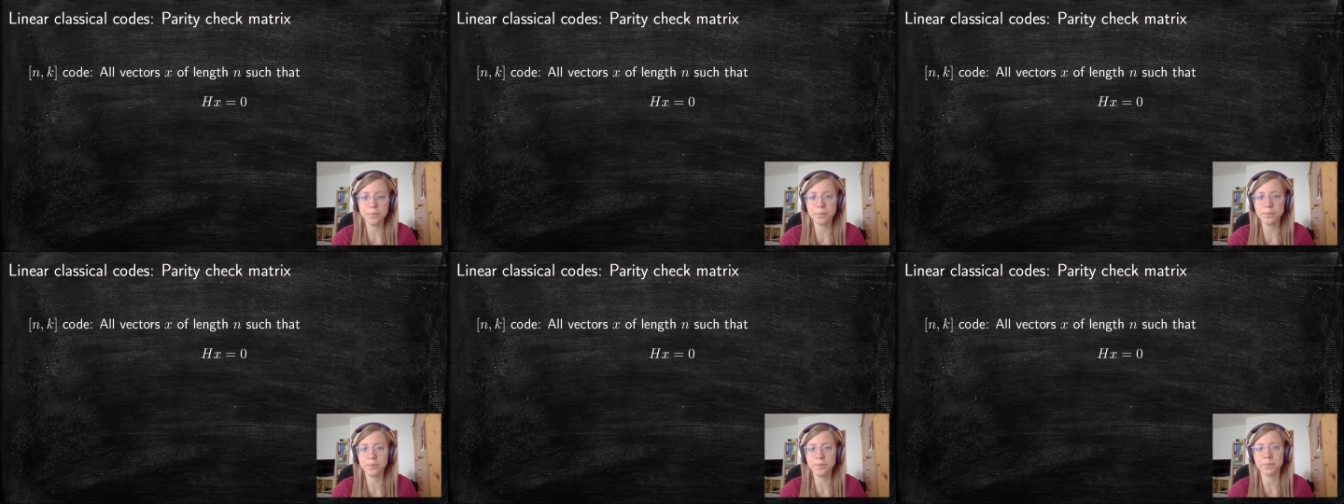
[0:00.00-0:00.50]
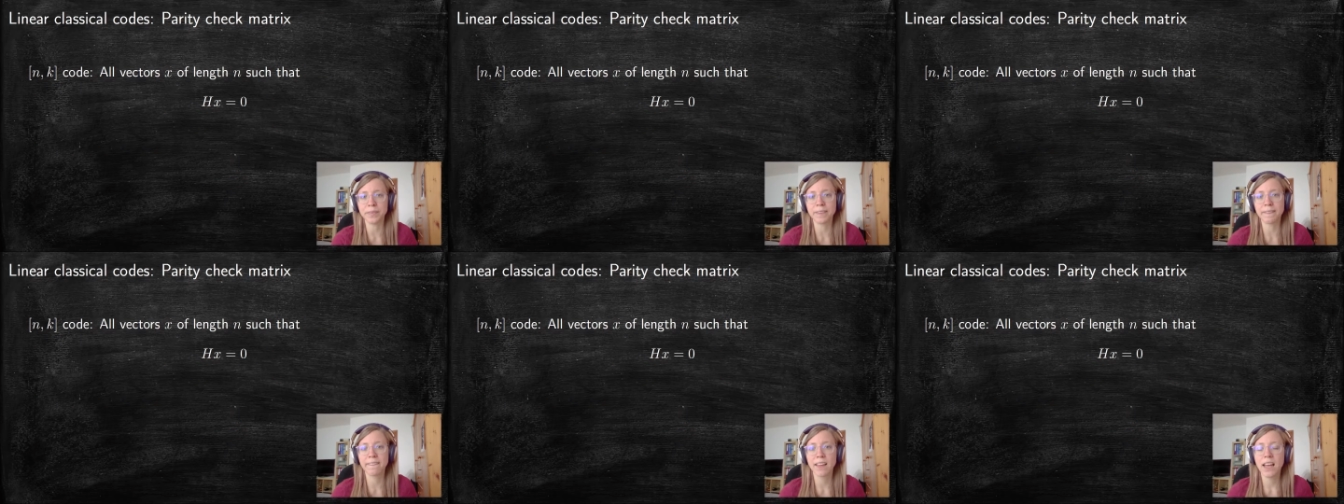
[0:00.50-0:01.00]
1.
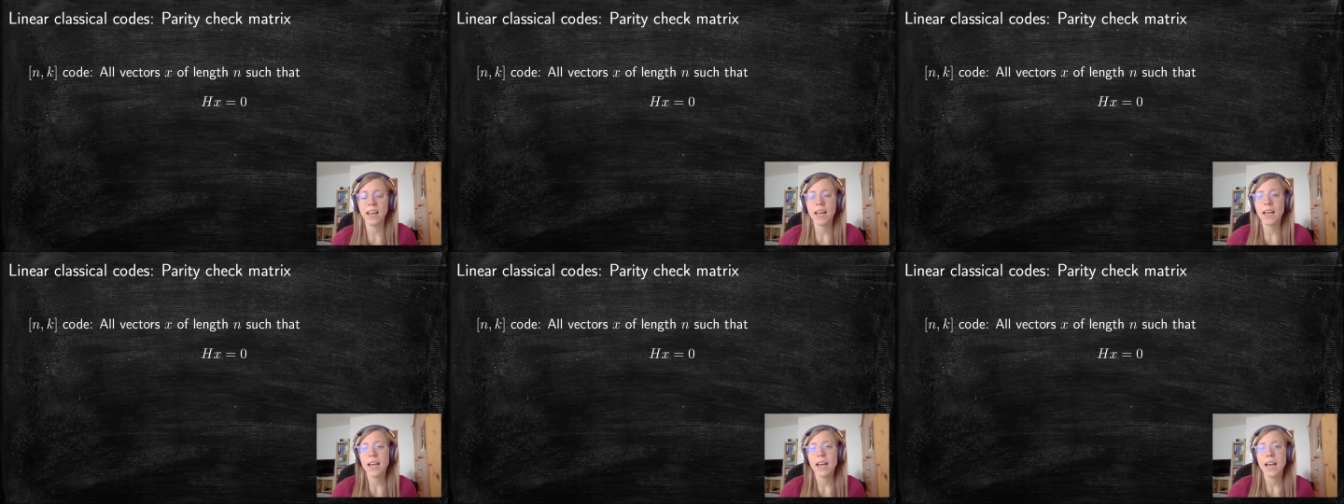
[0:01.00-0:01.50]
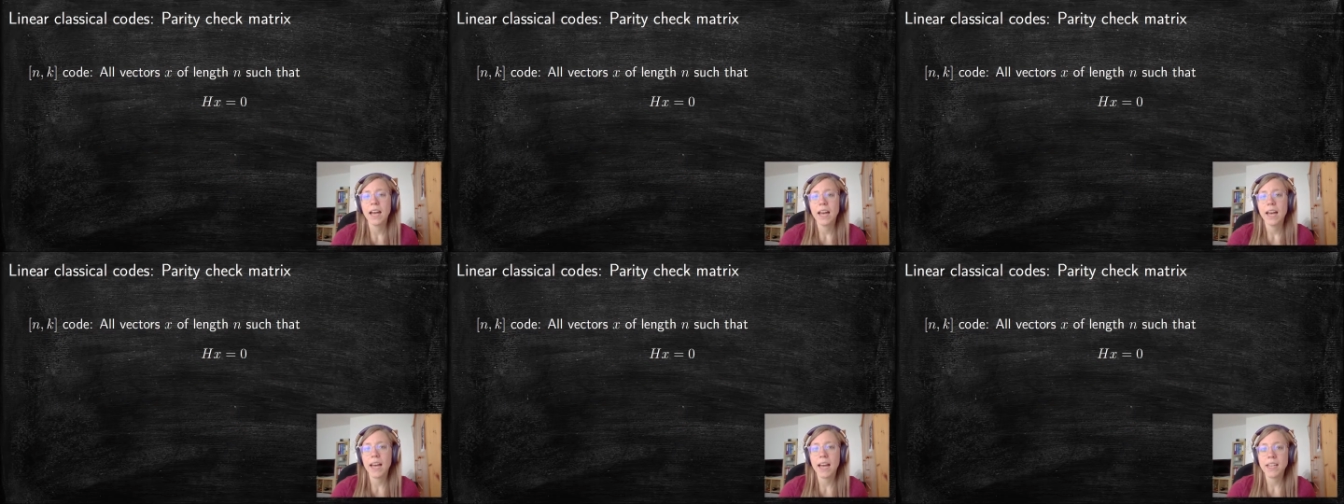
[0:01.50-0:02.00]

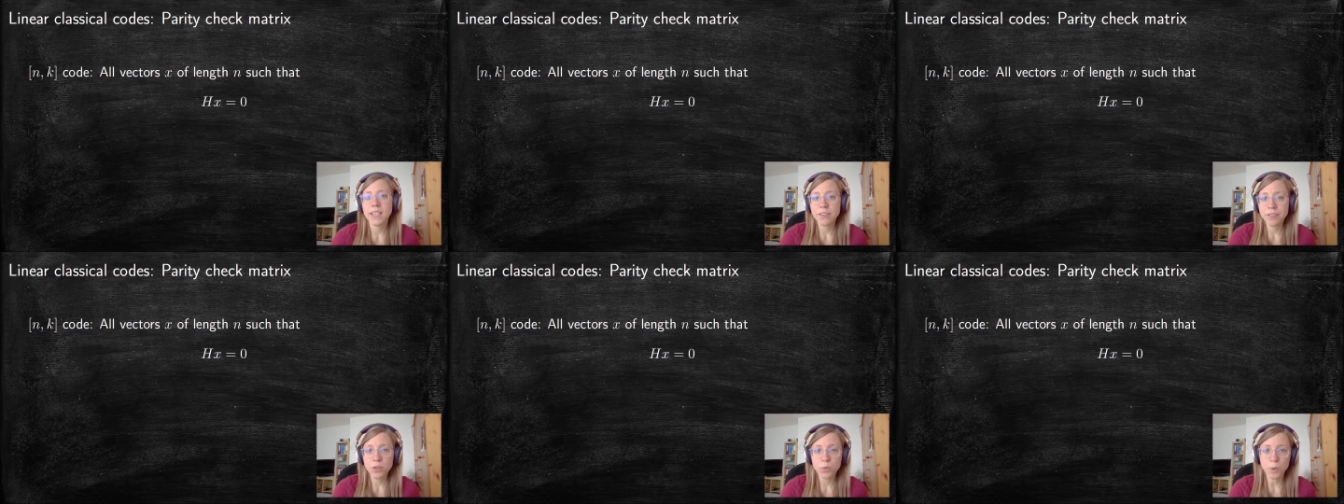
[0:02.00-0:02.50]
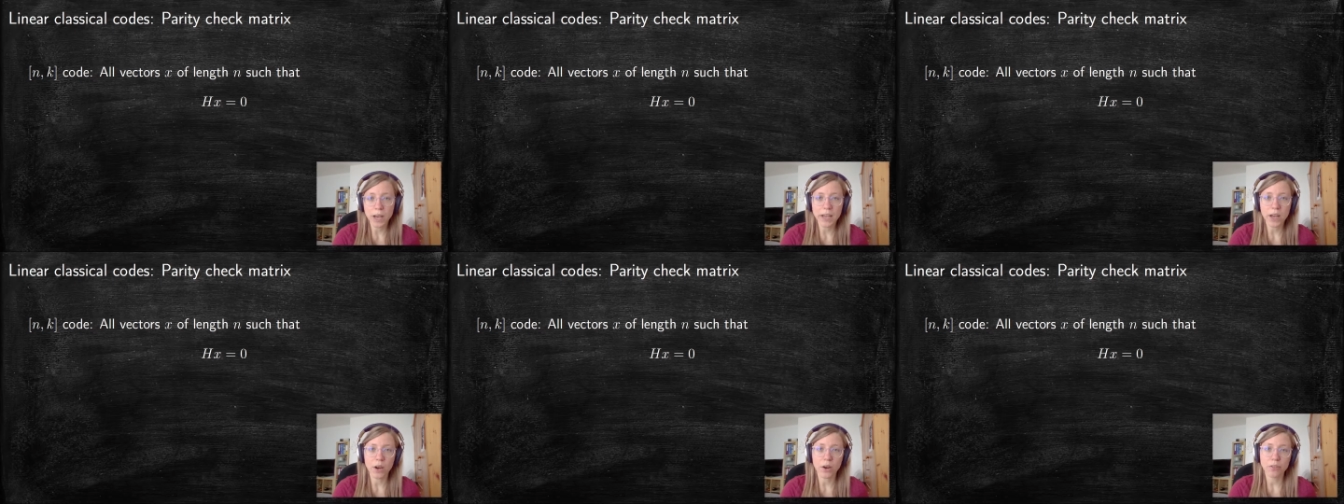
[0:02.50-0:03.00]
A different
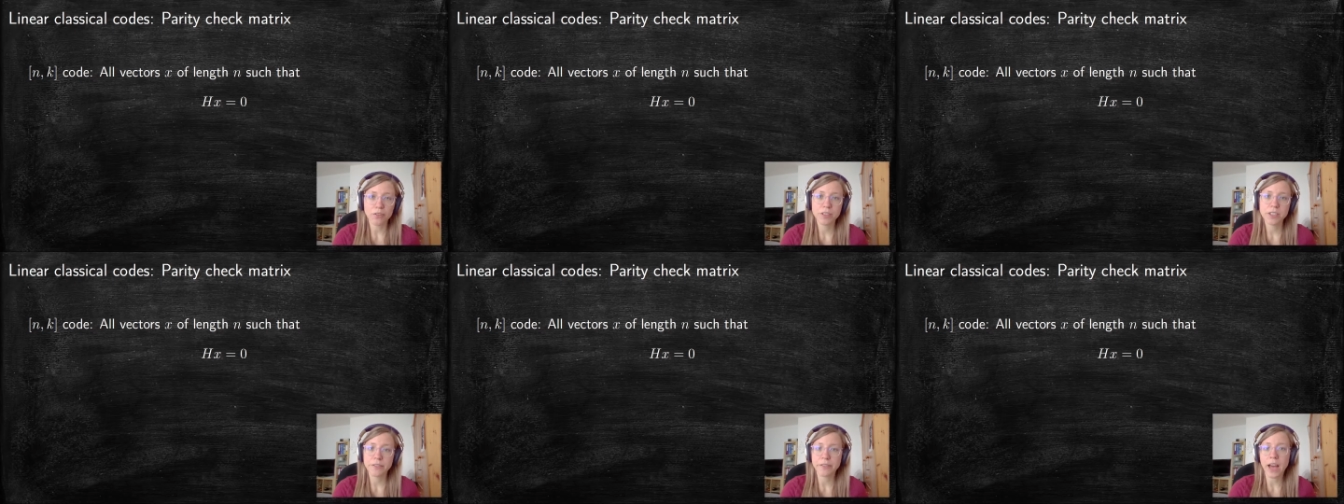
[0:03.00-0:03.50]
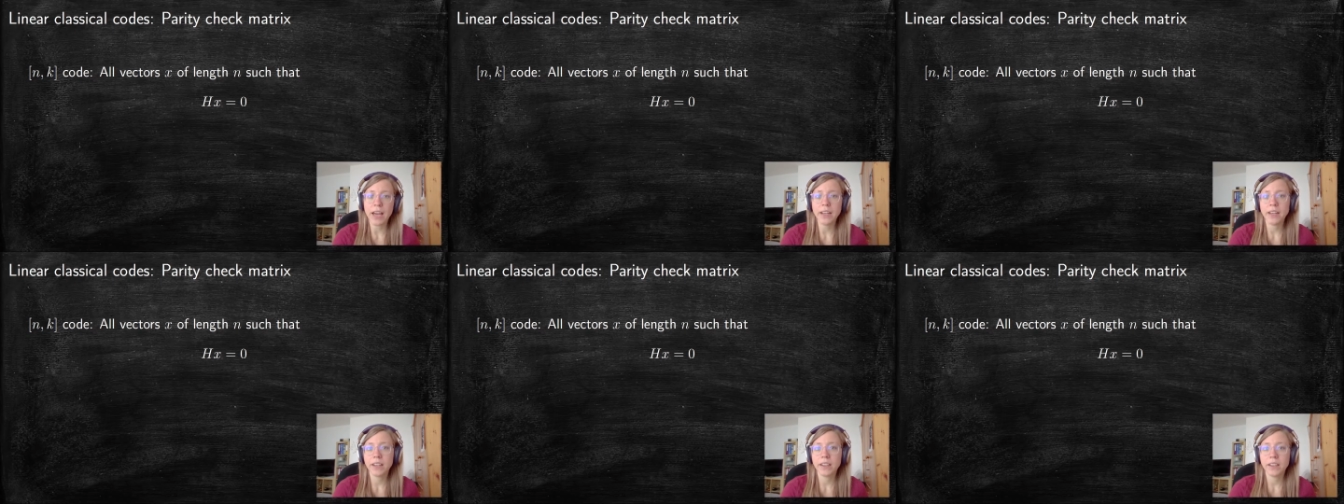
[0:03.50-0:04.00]
way of
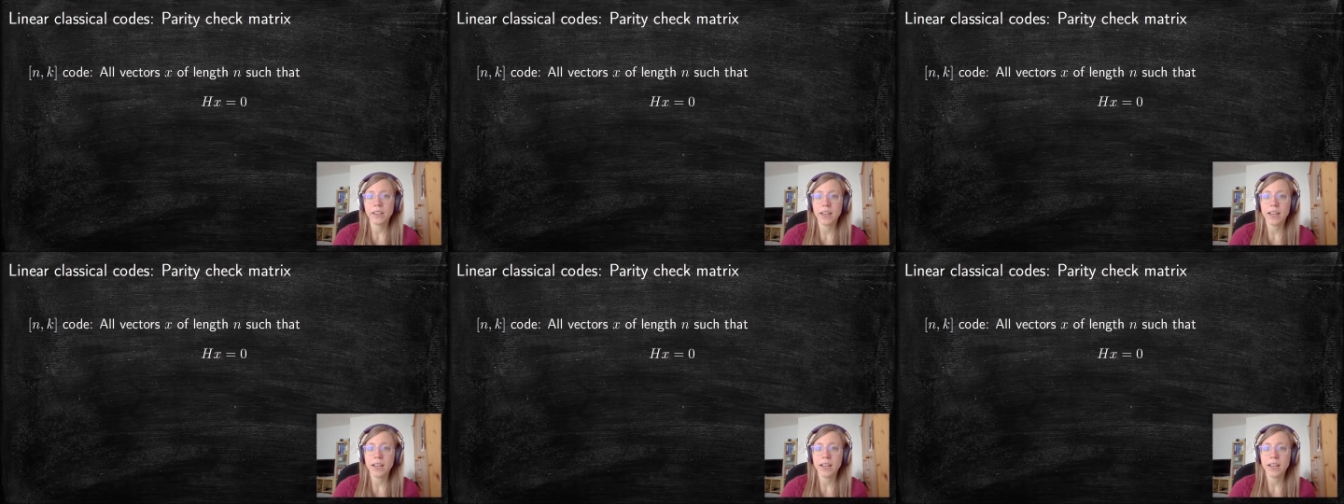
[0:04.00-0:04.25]
defining